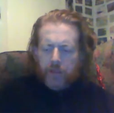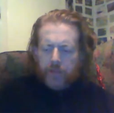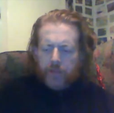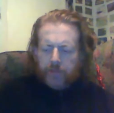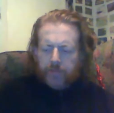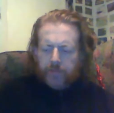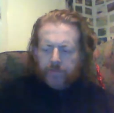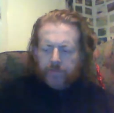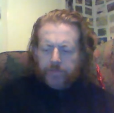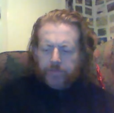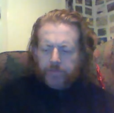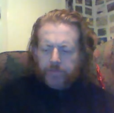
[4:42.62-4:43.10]

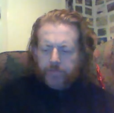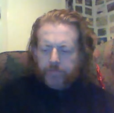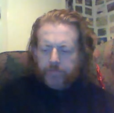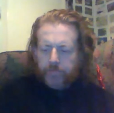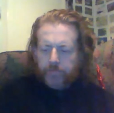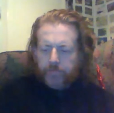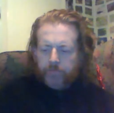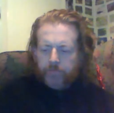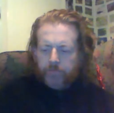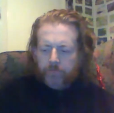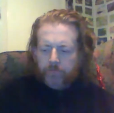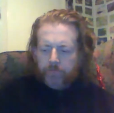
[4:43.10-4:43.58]

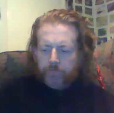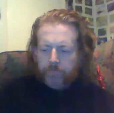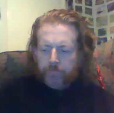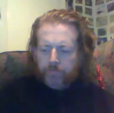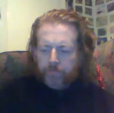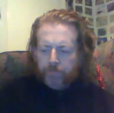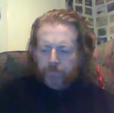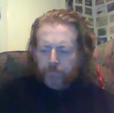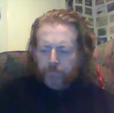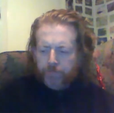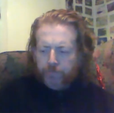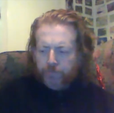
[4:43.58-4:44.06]

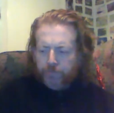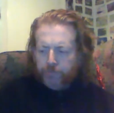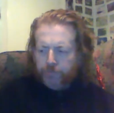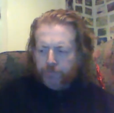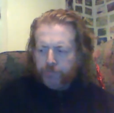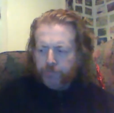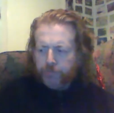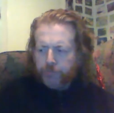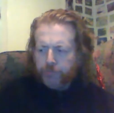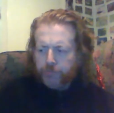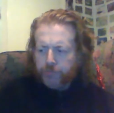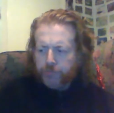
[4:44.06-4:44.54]

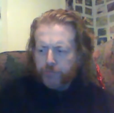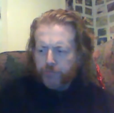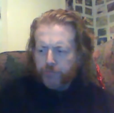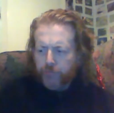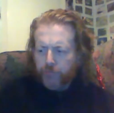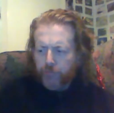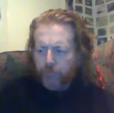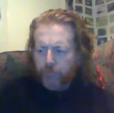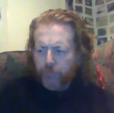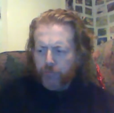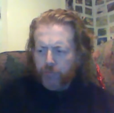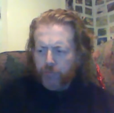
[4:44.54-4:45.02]

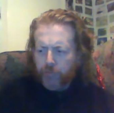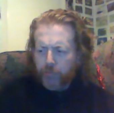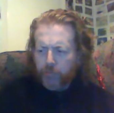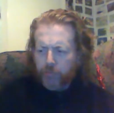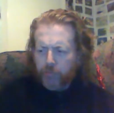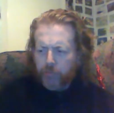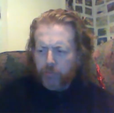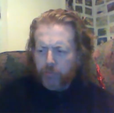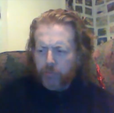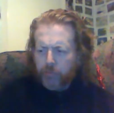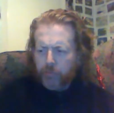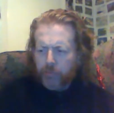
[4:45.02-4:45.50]

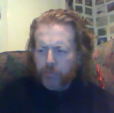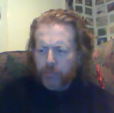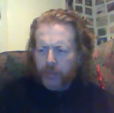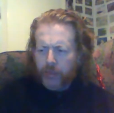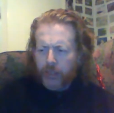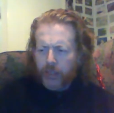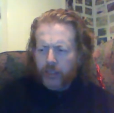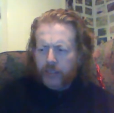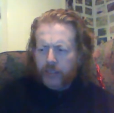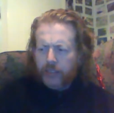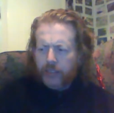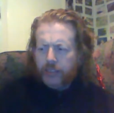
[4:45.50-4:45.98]
(silence)